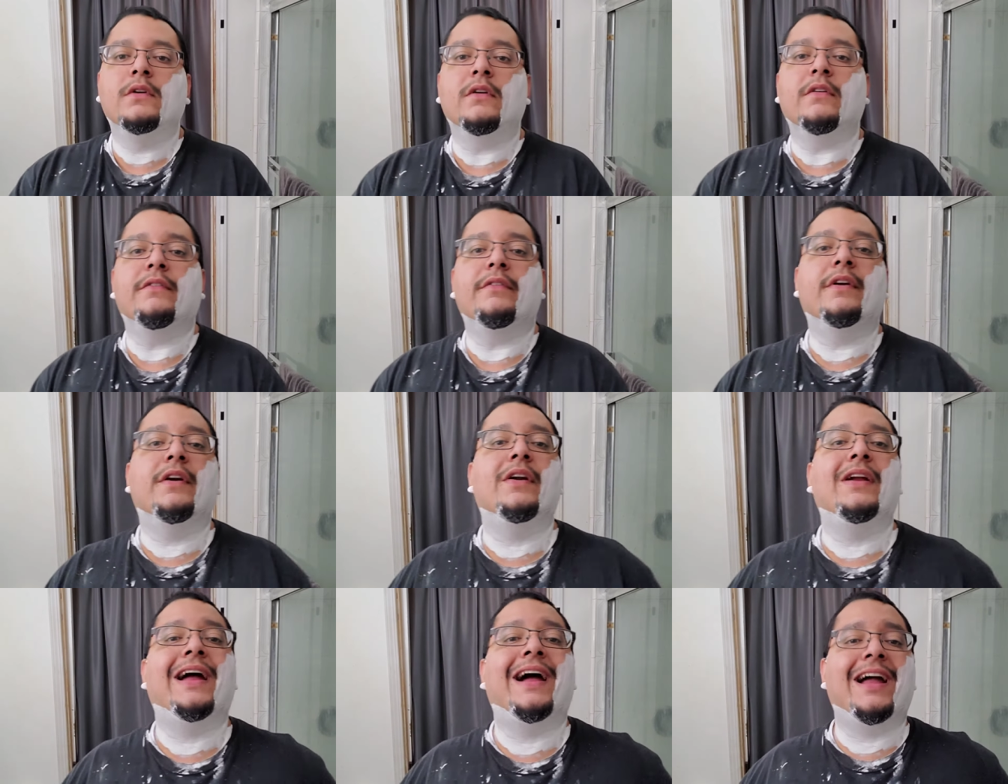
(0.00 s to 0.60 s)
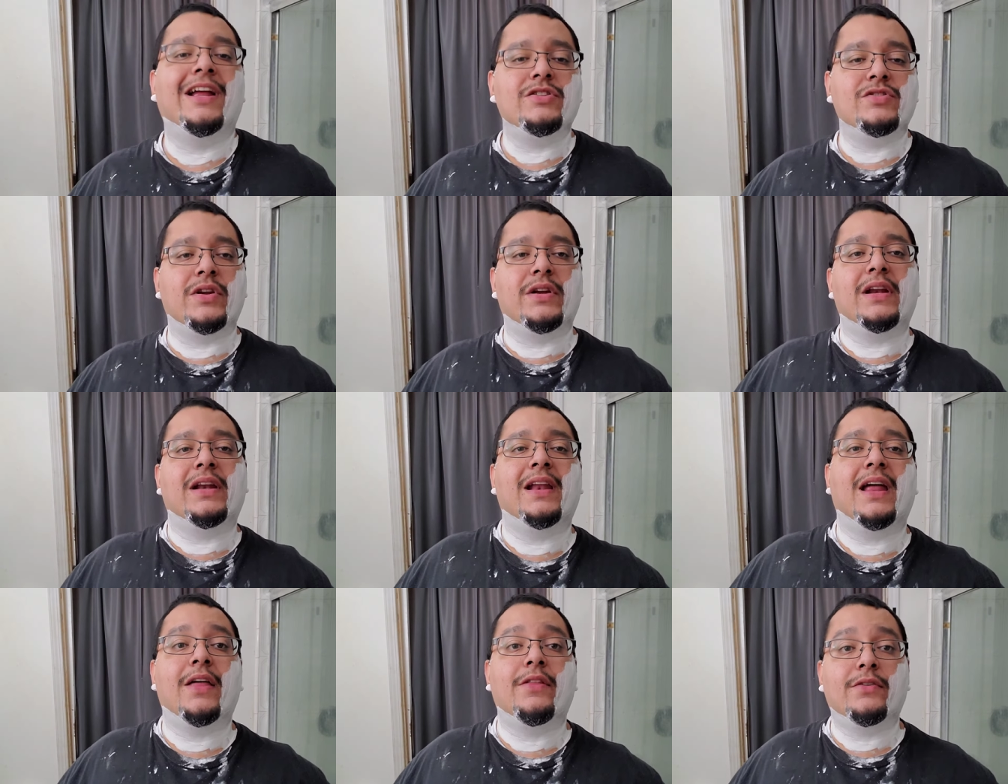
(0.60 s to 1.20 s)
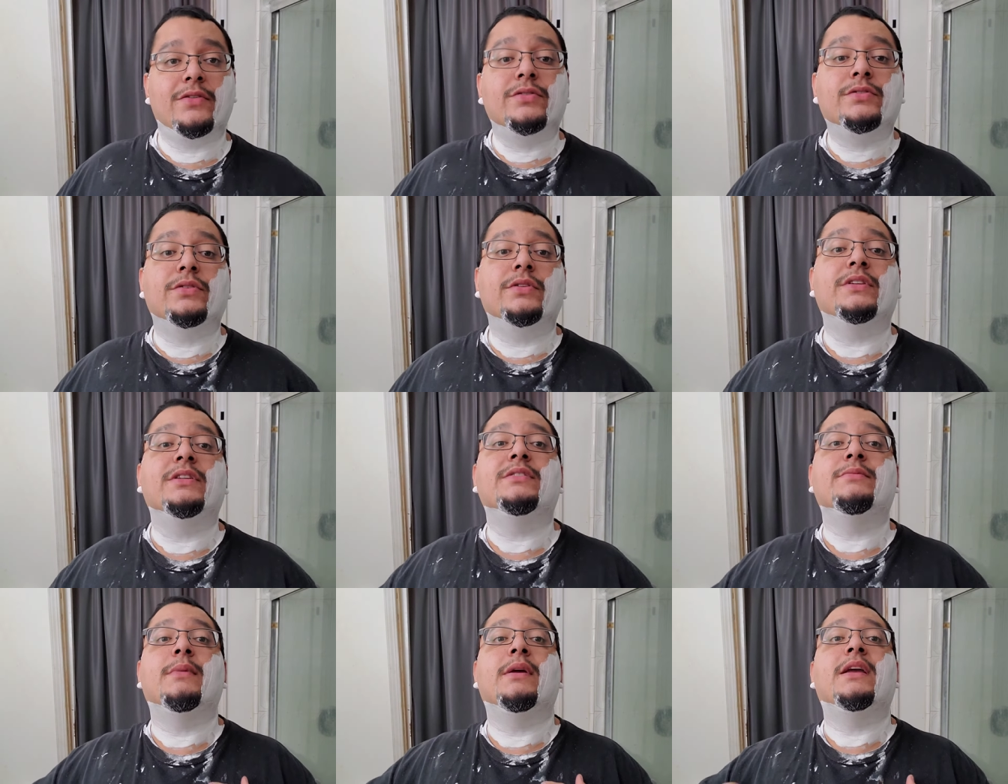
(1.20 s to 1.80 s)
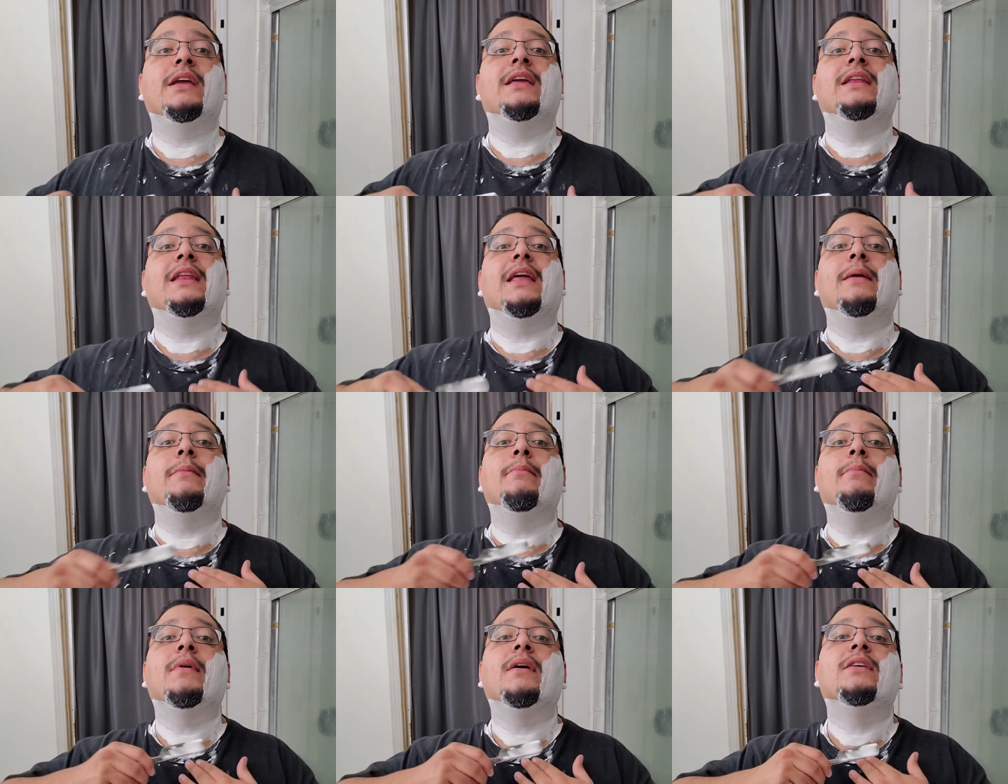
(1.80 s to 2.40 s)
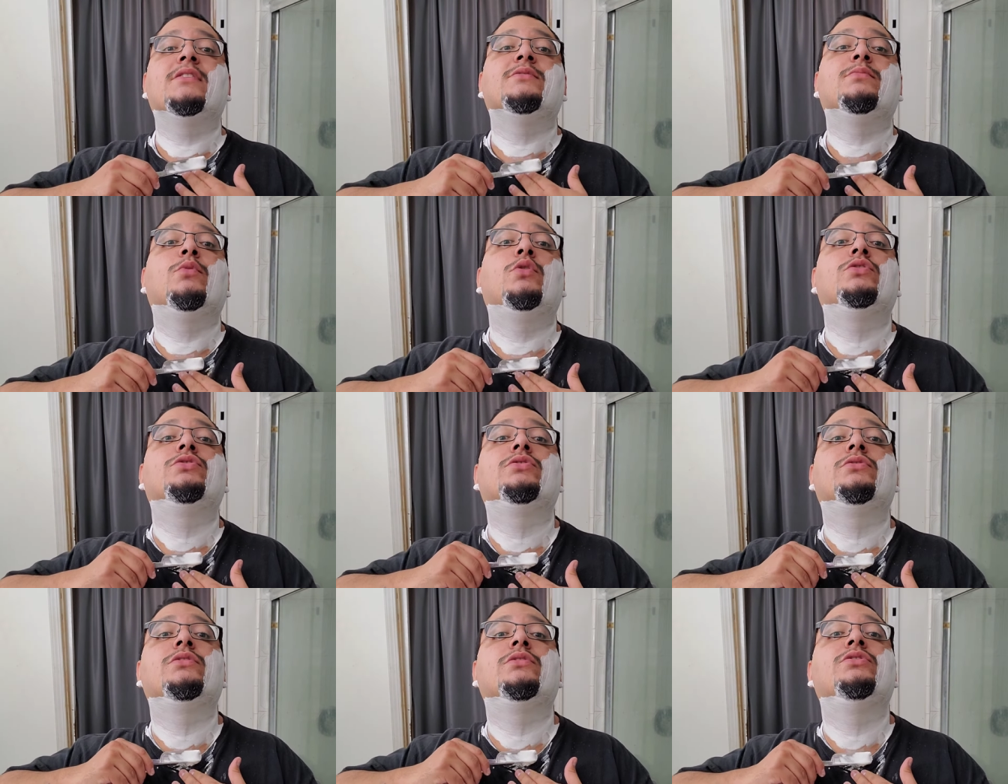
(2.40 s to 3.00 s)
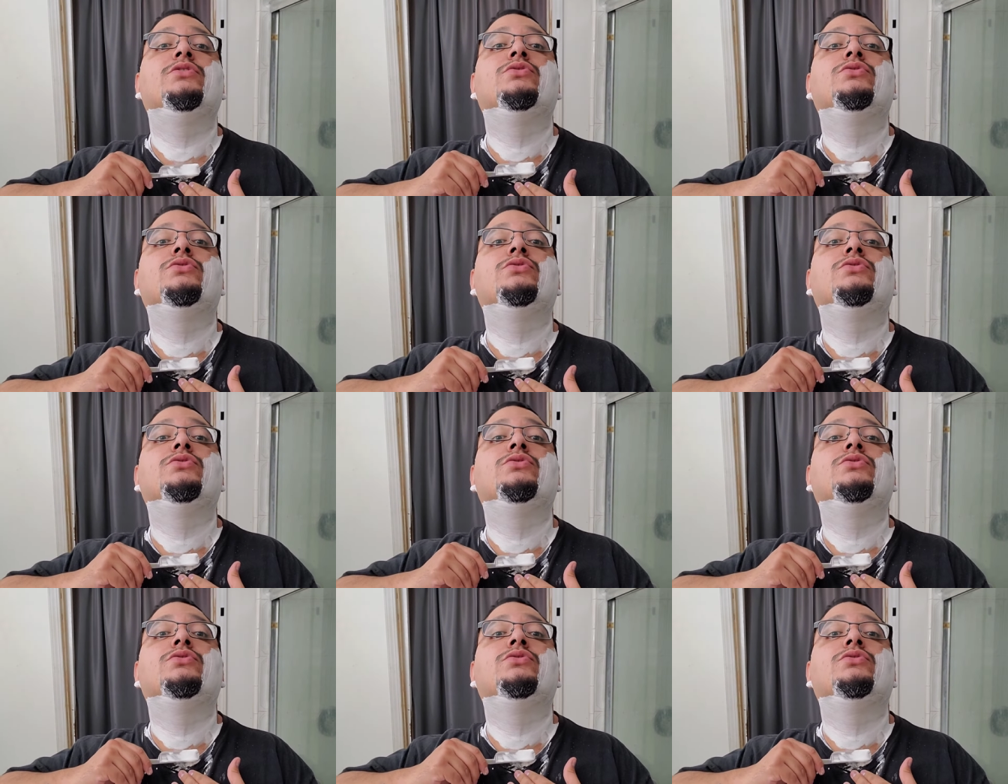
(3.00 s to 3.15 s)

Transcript: very hydrated lather, so it is making a mess, more so than